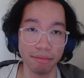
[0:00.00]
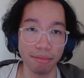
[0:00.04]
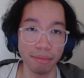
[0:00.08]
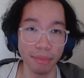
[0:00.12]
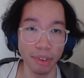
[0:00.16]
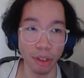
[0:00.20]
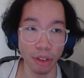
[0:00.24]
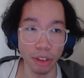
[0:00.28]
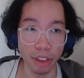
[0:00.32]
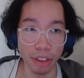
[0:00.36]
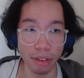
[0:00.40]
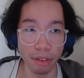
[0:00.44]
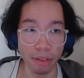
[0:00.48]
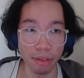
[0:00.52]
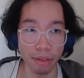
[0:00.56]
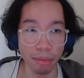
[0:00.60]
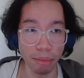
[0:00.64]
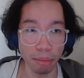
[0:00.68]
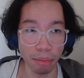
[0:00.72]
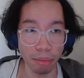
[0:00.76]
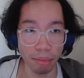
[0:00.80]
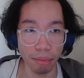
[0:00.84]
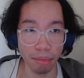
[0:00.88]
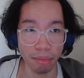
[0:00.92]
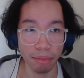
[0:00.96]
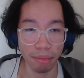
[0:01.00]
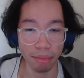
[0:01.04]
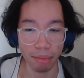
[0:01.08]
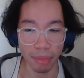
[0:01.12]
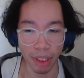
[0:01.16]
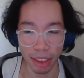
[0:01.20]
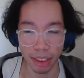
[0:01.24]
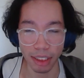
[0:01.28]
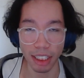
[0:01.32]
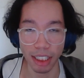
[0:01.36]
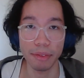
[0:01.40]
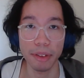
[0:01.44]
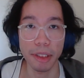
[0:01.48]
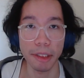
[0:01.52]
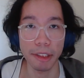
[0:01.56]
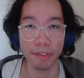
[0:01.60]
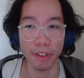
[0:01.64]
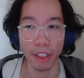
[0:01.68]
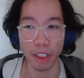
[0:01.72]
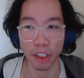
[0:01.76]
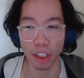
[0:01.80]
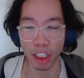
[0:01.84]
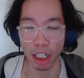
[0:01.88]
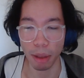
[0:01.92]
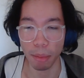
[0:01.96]

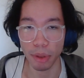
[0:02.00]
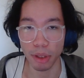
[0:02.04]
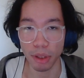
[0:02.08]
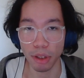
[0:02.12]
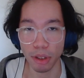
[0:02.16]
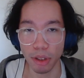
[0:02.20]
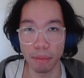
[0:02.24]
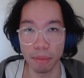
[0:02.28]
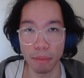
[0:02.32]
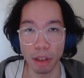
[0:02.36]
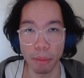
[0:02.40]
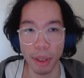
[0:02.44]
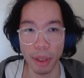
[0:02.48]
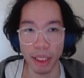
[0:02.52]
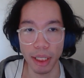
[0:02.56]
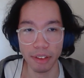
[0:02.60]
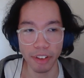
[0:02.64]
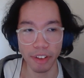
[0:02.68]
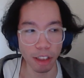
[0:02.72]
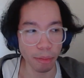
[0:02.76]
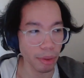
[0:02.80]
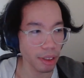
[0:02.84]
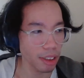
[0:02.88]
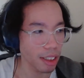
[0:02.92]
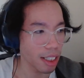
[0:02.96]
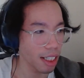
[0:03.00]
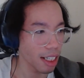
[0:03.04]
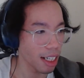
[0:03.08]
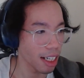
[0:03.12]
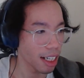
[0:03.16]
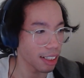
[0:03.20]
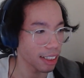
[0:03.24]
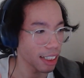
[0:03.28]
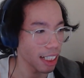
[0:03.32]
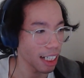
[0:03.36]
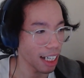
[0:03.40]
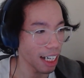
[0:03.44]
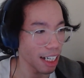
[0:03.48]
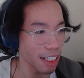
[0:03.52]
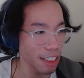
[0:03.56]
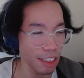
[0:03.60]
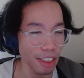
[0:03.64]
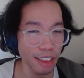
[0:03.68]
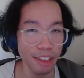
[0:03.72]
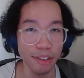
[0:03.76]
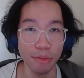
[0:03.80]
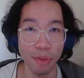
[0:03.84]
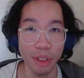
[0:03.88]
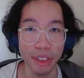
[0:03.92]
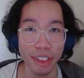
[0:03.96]
very common on mobile development that I
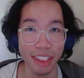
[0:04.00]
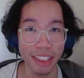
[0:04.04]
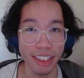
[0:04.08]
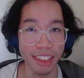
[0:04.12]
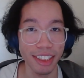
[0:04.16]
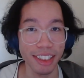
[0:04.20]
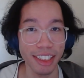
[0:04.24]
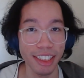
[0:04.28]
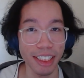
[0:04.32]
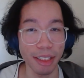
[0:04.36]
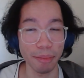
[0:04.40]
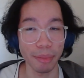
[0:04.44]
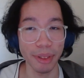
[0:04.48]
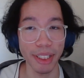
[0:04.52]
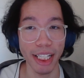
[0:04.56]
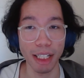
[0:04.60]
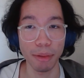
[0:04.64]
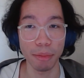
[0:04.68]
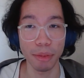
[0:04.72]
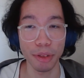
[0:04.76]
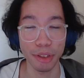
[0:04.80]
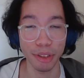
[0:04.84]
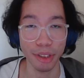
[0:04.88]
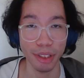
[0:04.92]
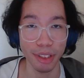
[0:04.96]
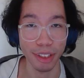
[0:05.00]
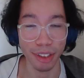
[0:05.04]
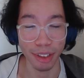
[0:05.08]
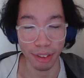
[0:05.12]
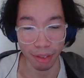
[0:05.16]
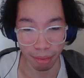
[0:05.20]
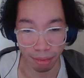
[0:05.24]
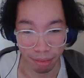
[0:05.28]
just wasn't simply able to